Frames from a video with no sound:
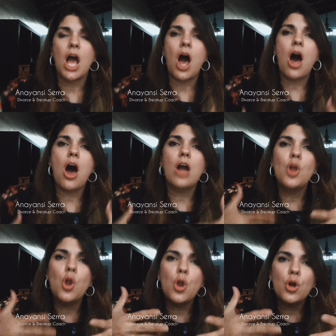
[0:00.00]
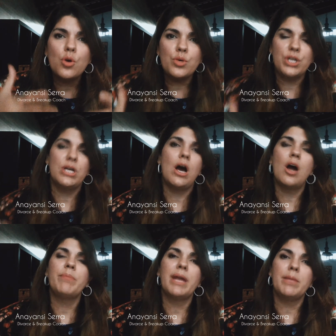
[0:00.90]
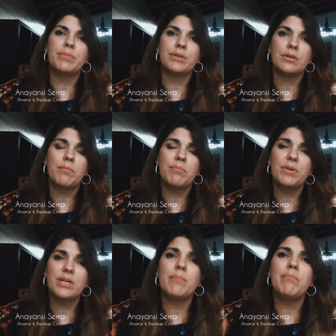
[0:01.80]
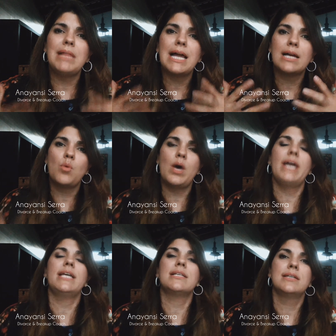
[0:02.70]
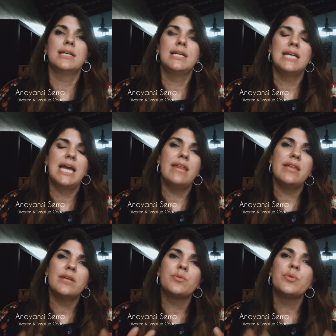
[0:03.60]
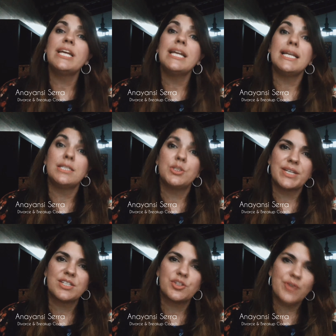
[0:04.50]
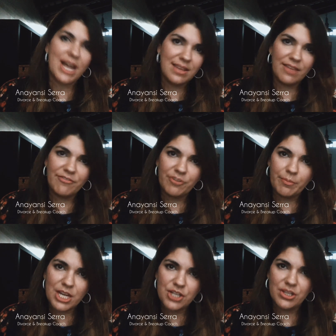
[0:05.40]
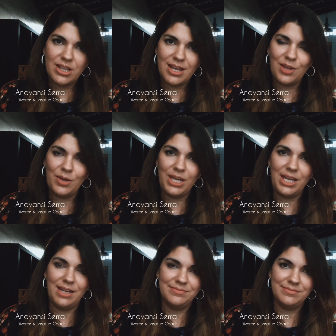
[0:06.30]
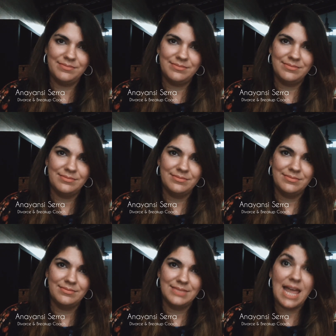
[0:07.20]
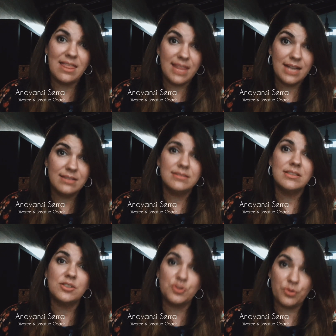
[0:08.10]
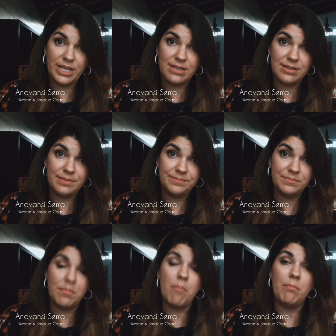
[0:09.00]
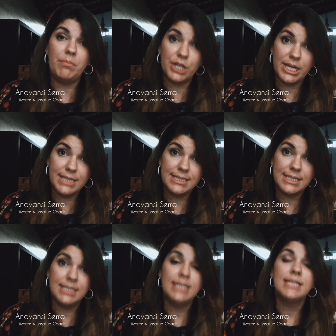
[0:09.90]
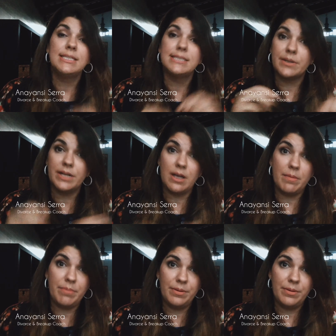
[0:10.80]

Unload on paper. Put it in black and white. And then read it to extract the information that you need. And then destroy it. Burn it, tear it up.